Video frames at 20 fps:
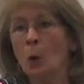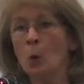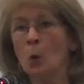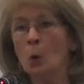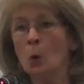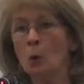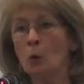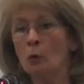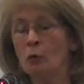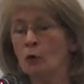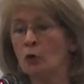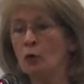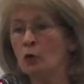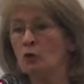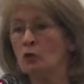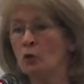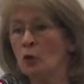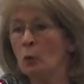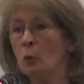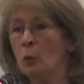all the
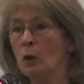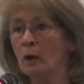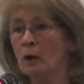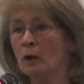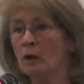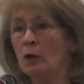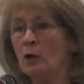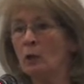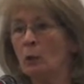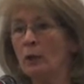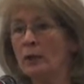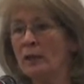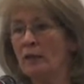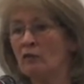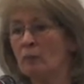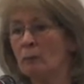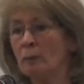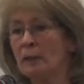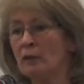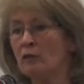good work we
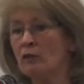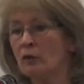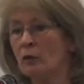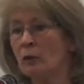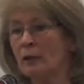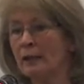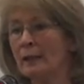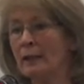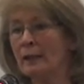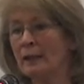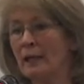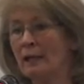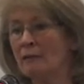have been doing